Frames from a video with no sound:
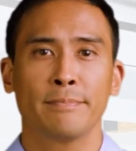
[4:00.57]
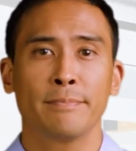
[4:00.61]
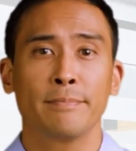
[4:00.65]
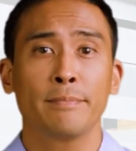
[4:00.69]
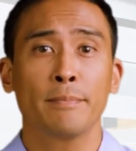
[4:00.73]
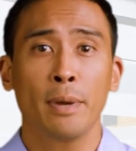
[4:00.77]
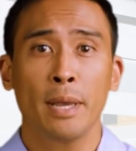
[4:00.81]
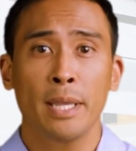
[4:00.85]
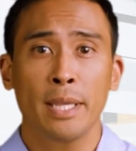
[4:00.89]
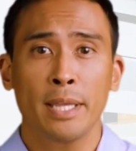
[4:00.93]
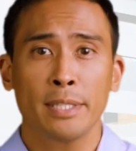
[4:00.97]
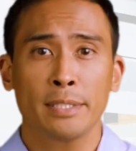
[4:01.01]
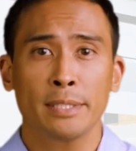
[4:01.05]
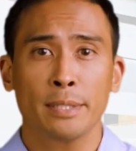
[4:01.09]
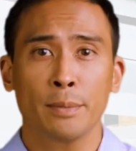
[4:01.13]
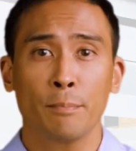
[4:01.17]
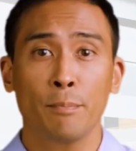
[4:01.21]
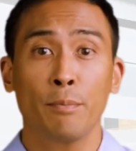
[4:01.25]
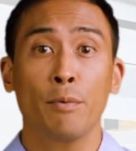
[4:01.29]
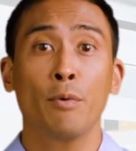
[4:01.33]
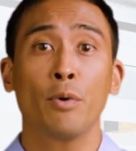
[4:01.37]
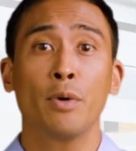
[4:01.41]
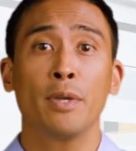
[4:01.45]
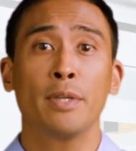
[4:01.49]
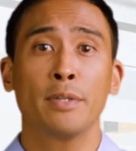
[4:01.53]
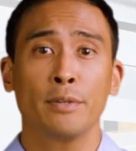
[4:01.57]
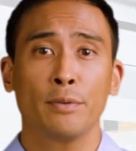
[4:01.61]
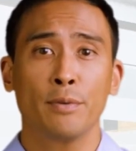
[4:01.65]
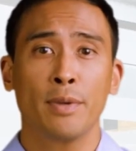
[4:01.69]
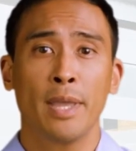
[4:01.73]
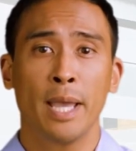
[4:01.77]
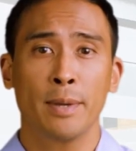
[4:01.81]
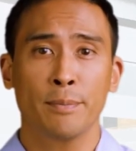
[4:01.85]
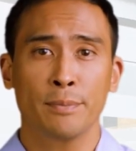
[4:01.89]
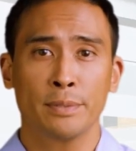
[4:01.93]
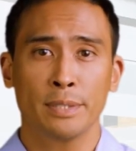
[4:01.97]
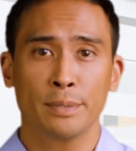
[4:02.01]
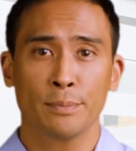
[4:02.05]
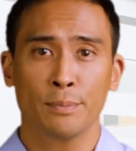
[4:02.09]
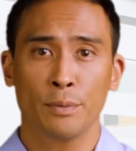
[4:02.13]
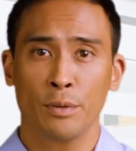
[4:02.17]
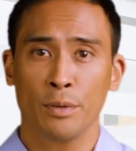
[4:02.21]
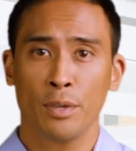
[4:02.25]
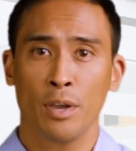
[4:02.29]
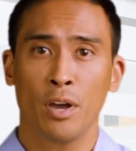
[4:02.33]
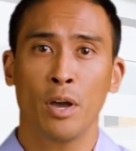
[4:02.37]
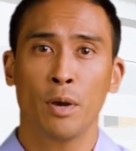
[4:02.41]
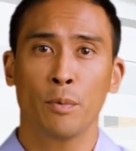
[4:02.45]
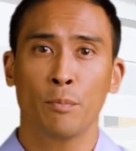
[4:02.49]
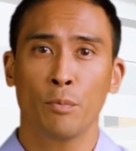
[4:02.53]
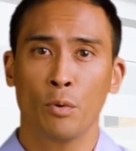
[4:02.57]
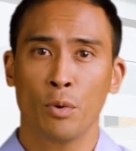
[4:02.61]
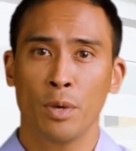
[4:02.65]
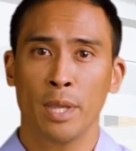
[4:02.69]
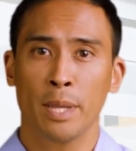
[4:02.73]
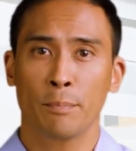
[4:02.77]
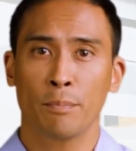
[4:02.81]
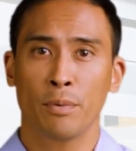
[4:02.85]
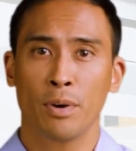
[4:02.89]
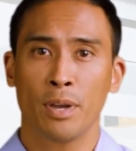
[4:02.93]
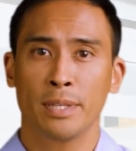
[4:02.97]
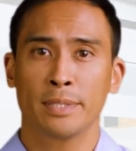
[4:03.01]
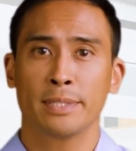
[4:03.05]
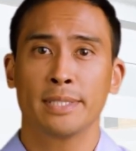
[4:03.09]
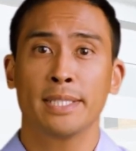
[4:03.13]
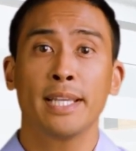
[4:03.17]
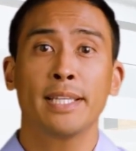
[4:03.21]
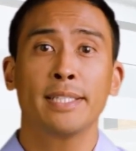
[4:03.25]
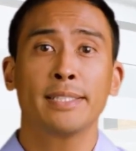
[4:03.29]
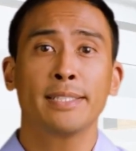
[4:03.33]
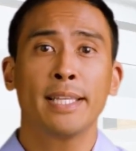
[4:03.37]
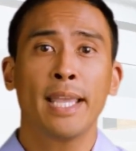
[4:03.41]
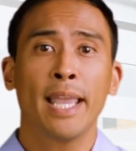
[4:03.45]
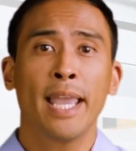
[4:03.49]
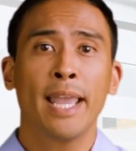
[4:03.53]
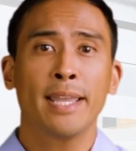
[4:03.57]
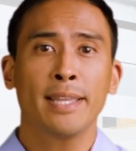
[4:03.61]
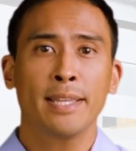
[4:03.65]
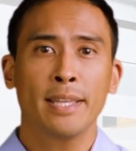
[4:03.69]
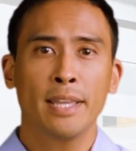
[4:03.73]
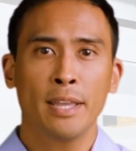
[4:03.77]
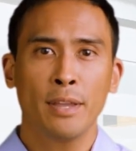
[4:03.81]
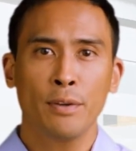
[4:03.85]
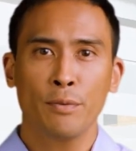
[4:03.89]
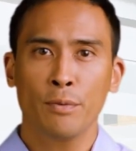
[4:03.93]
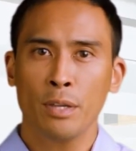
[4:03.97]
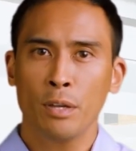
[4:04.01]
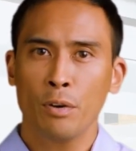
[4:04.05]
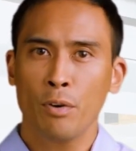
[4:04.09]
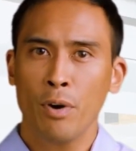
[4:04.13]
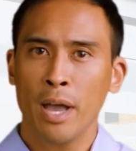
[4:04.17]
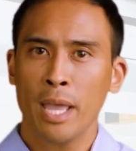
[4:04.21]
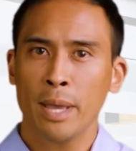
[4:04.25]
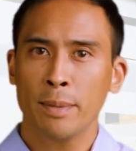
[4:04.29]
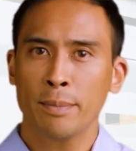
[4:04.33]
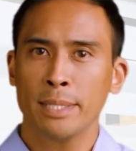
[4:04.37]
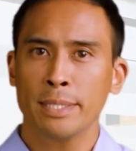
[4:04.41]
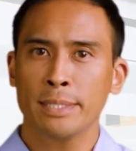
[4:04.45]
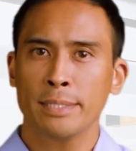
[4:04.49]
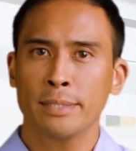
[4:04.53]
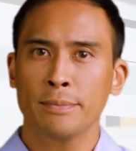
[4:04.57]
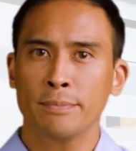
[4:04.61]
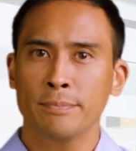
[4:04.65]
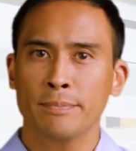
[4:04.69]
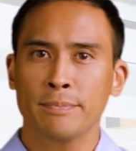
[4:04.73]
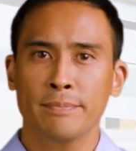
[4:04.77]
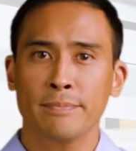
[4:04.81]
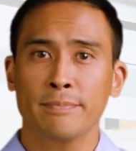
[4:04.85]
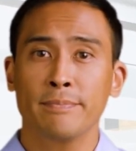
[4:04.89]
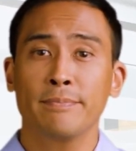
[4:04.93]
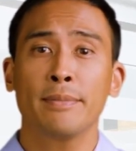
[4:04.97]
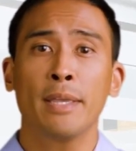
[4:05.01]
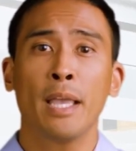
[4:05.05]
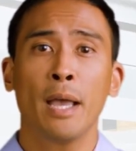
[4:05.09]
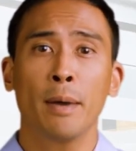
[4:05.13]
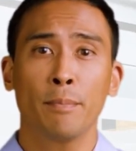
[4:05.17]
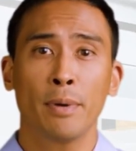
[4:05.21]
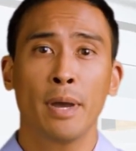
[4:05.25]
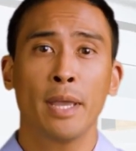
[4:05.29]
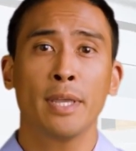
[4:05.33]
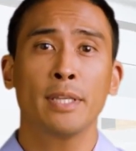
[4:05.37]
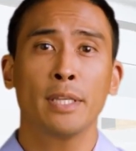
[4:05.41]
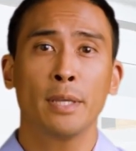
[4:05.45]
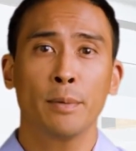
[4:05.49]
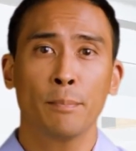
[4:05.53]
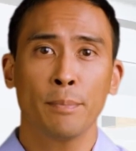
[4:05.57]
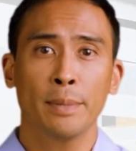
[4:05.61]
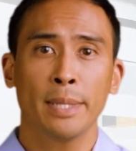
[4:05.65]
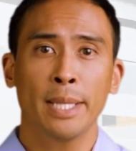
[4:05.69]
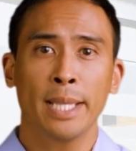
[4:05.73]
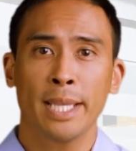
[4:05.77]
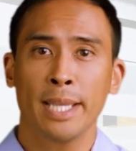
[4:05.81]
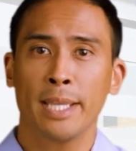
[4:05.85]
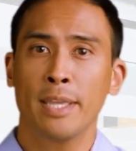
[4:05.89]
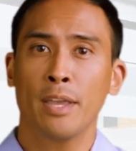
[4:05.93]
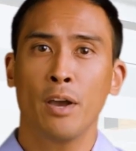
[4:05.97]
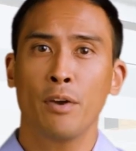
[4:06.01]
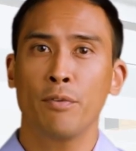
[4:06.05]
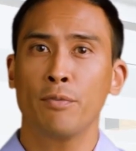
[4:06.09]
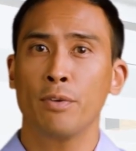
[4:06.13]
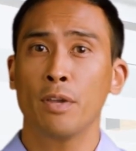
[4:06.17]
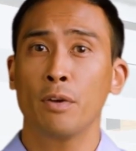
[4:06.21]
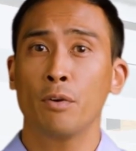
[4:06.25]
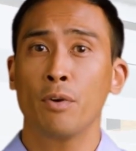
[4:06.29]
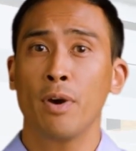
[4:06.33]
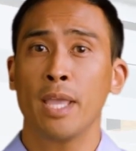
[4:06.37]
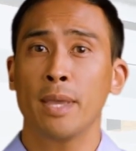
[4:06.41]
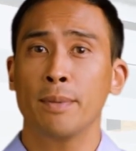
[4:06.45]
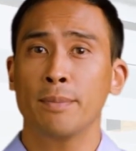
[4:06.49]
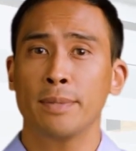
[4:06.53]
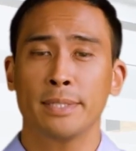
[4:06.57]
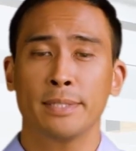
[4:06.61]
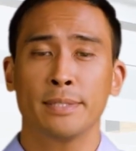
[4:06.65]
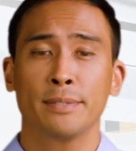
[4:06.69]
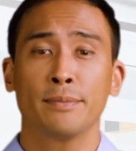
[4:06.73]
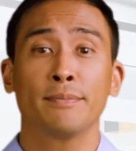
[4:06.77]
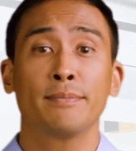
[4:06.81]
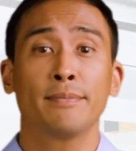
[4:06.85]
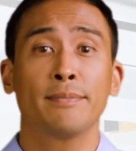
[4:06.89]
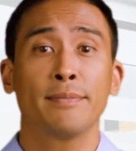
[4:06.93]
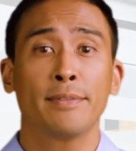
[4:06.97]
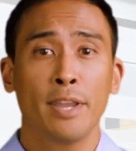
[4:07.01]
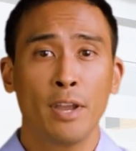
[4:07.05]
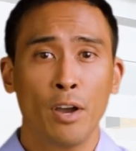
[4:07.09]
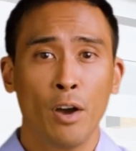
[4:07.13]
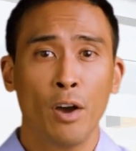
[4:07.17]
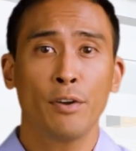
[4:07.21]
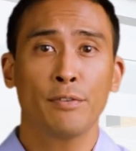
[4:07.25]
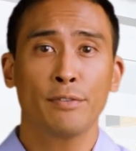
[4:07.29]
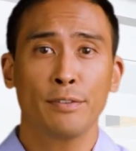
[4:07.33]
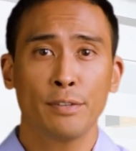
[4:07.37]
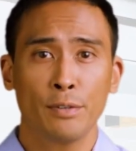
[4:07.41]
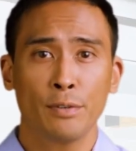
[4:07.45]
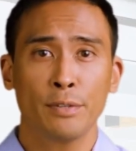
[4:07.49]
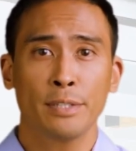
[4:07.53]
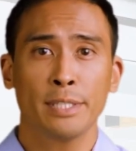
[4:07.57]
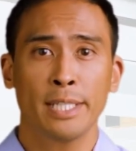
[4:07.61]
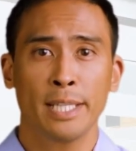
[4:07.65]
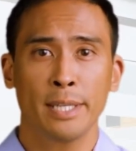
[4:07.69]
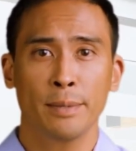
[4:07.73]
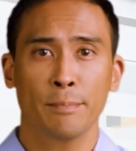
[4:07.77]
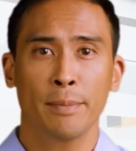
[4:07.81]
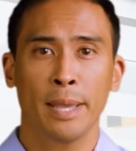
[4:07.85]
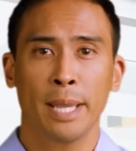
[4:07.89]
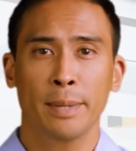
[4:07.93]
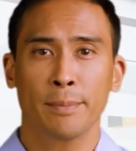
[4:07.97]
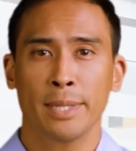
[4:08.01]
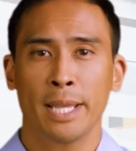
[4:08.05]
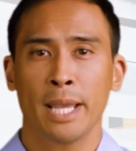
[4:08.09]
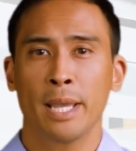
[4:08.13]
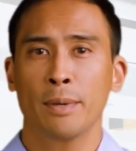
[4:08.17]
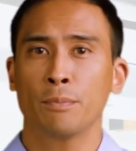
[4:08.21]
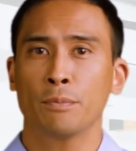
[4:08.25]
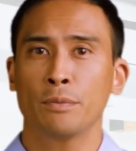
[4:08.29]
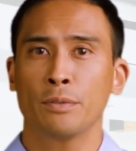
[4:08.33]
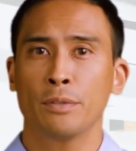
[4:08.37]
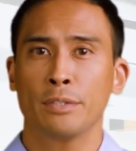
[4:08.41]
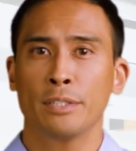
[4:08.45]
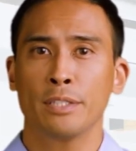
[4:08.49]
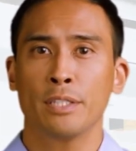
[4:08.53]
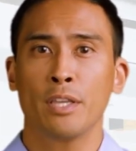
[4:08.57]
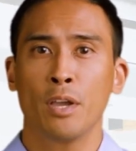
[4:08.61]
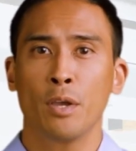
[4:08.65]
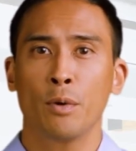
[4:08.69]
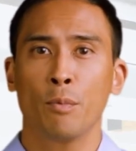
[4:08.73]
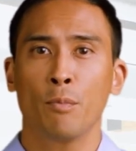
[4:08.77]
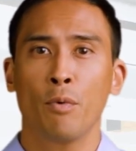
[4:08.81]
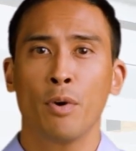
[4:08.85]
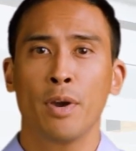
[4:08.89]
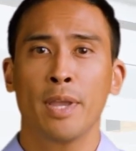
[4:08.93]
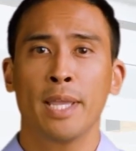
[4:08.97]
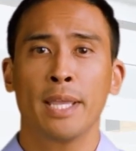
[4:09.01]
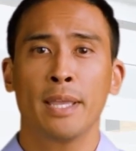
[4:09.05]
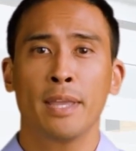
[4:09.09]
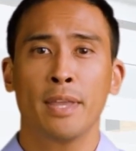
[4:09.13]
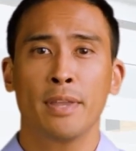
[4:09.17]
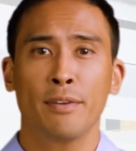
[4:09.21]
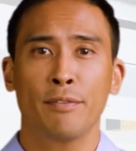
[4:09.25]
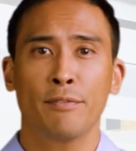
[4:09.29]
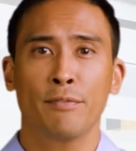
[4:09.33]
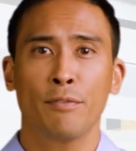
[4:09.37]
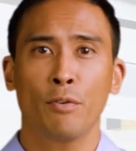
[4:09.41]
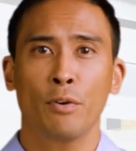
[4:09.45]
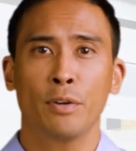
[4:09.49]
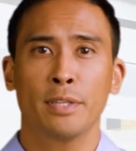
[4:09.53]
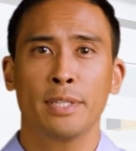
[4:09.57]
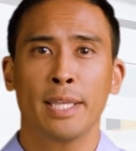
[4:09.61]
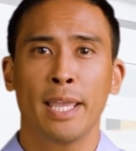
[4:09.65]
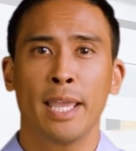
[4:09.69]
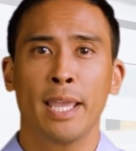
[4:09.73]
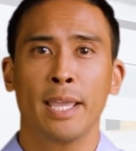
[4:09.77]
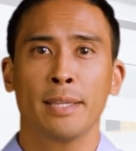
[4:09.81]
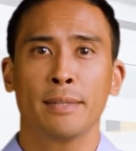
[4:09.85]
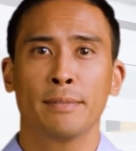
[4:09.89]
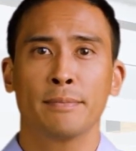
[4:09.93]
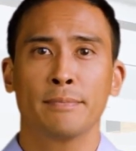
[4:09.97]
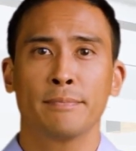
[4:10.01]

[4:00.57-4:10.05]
but it is important to have a smooth onboarding process and clear requirements. Upon completing all requirements, the offshore team may be able to start working on the 4th day.